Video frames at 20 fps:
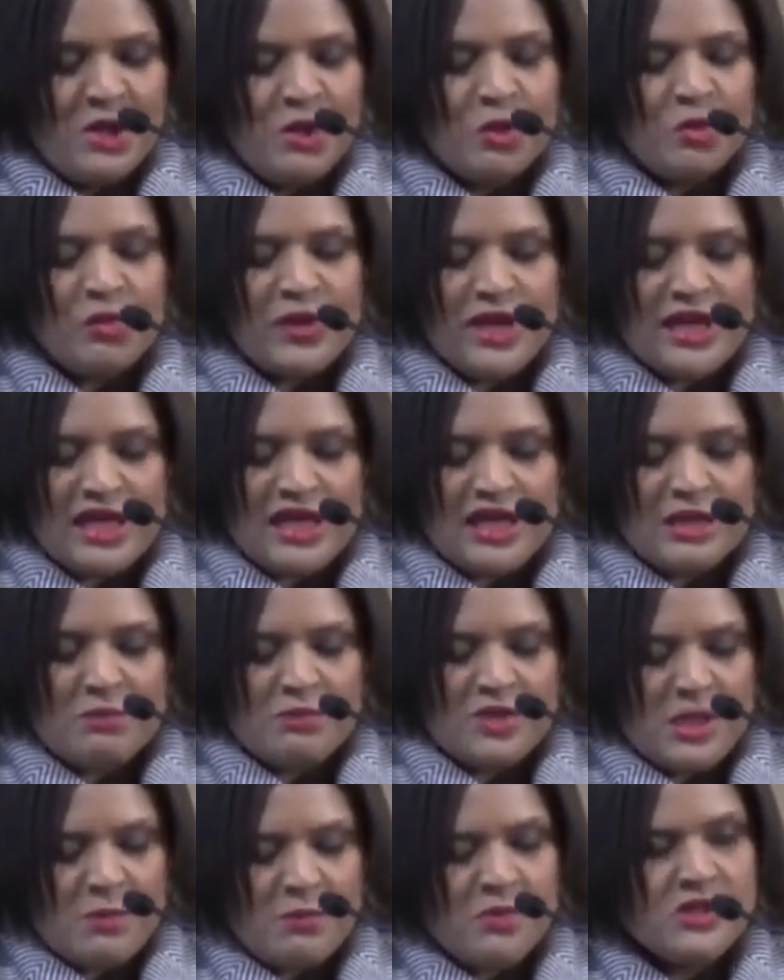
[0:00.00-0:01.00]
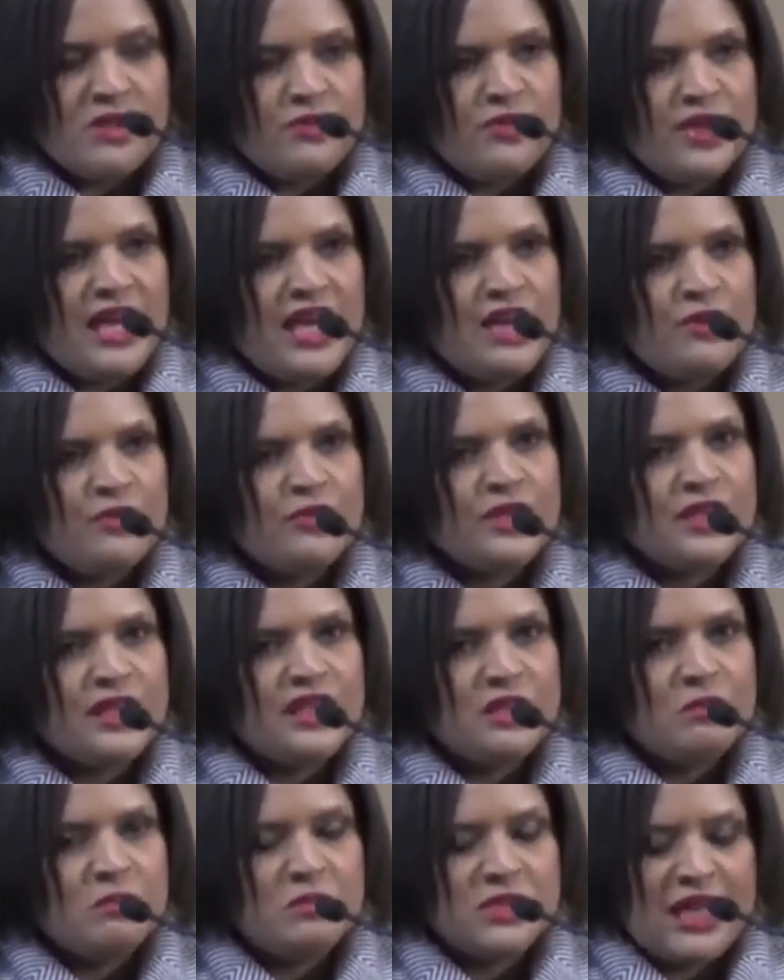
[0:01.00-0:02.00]
We, people of
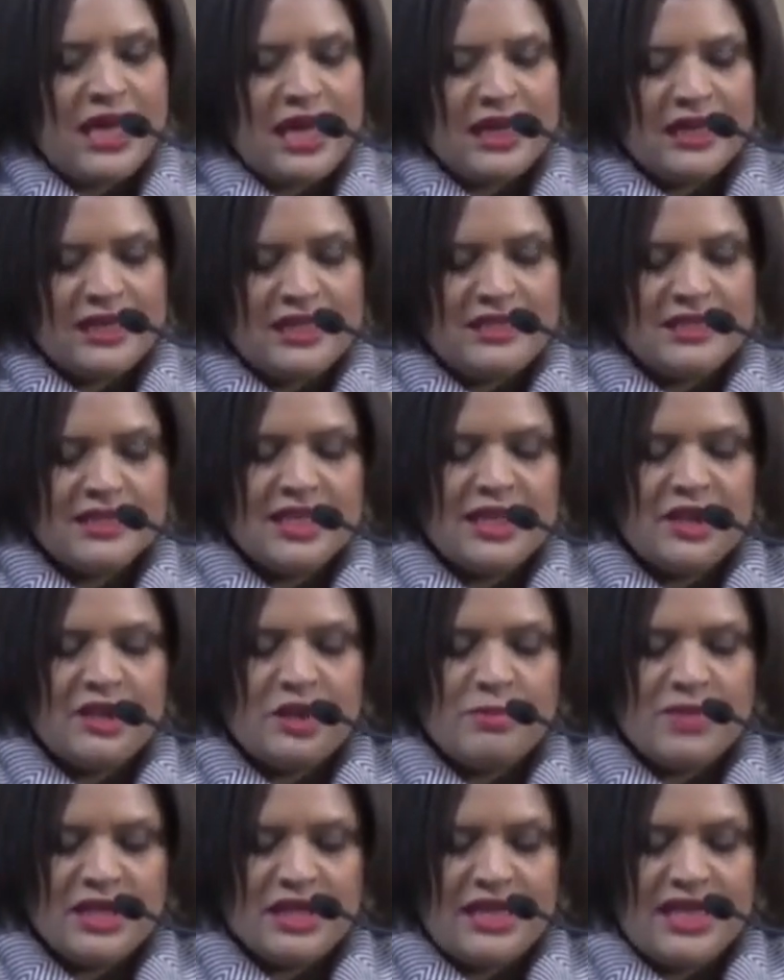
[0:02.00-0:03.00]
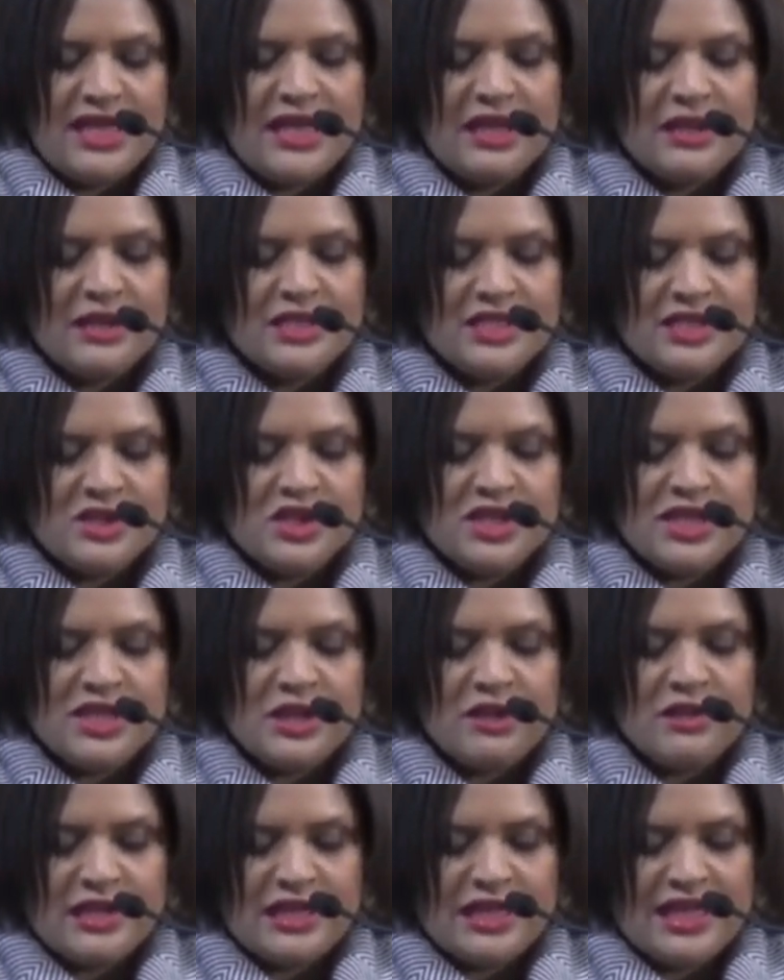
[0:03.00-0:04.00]
African, Black, and Caribbean heritage
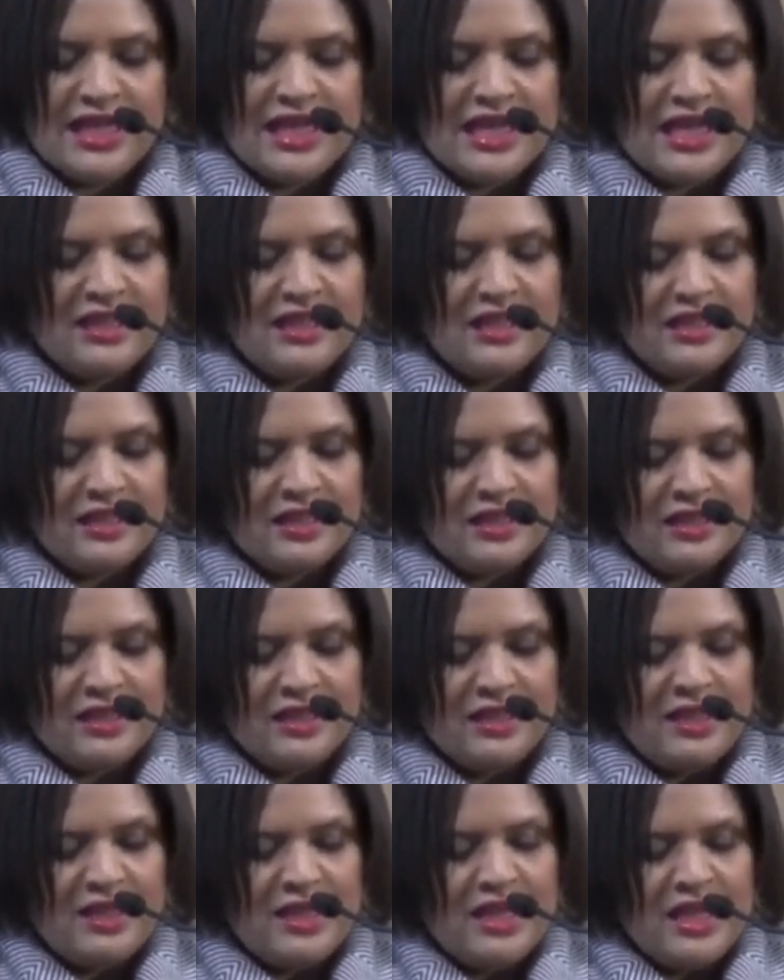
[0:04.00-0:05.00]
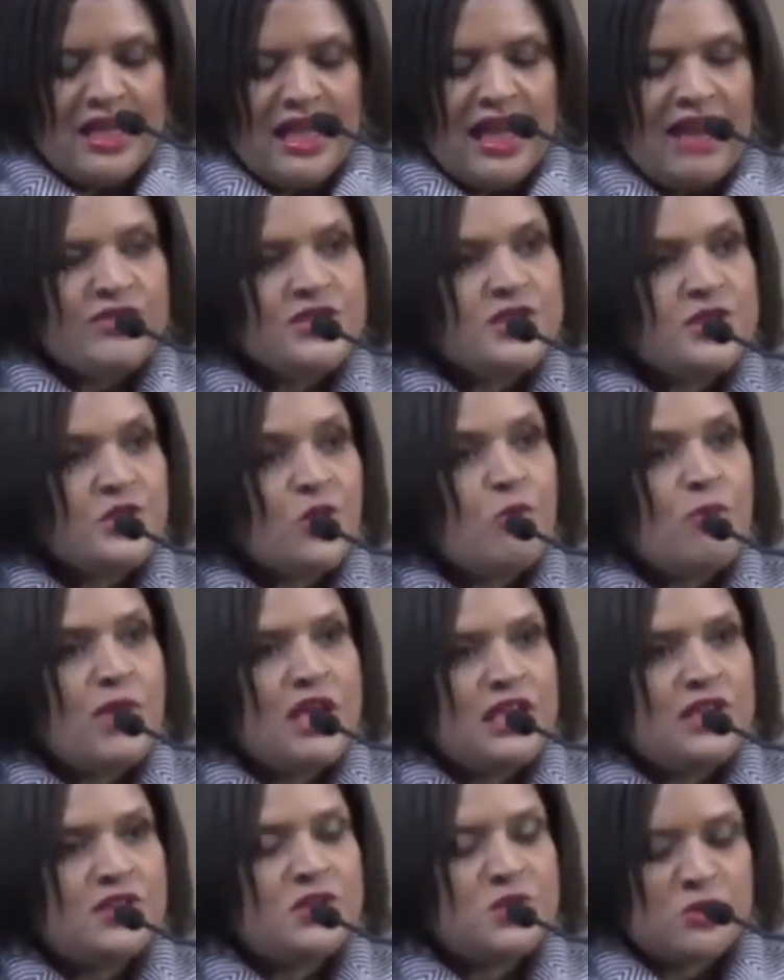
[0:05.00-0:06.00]
here in Canada, have so
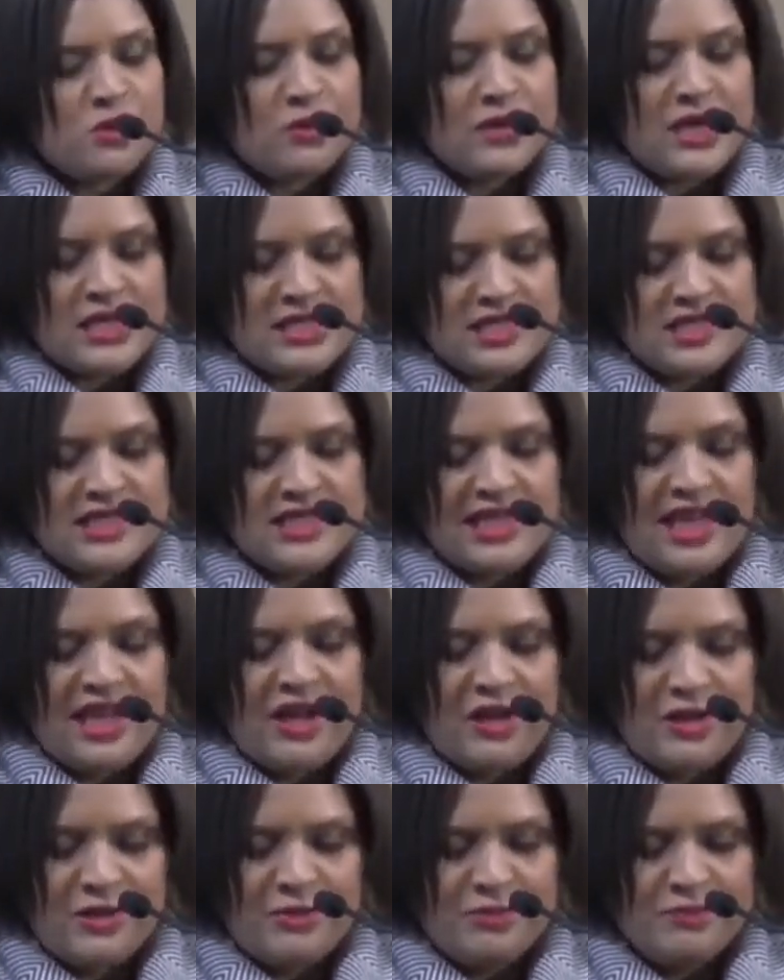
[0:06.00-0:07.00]
many stories to tell.